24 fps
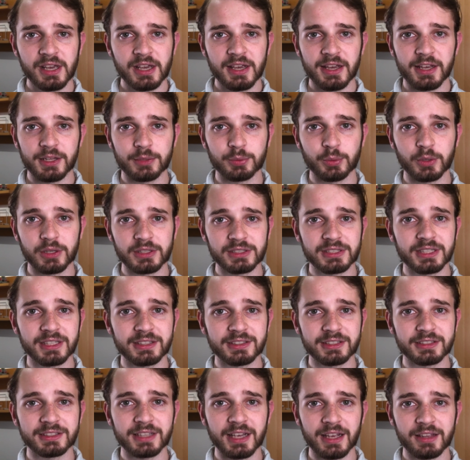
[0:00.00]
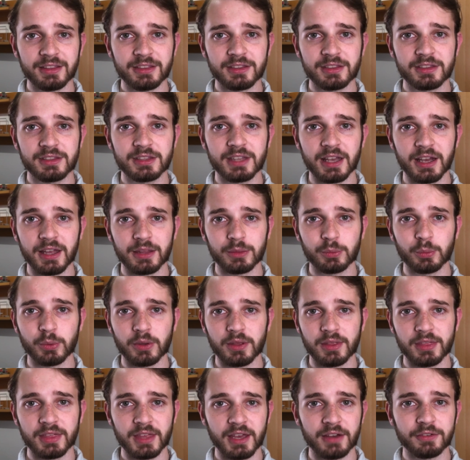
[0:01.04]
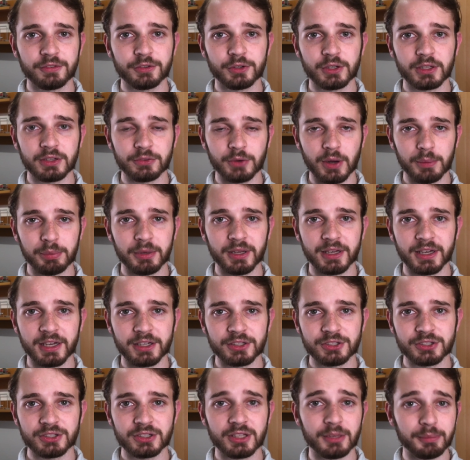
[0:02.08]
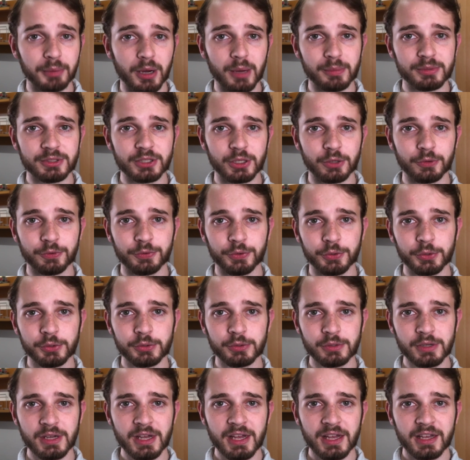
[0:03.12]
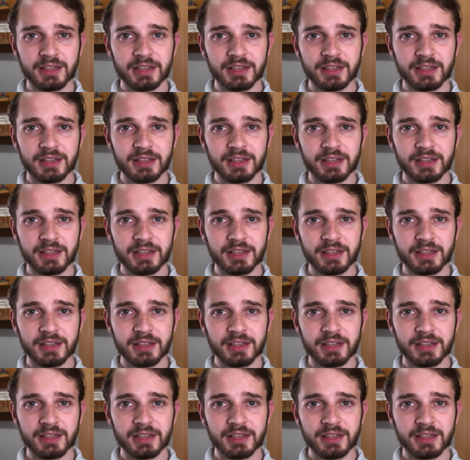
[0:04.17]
it was hinted at that with every replication the Bobs go through,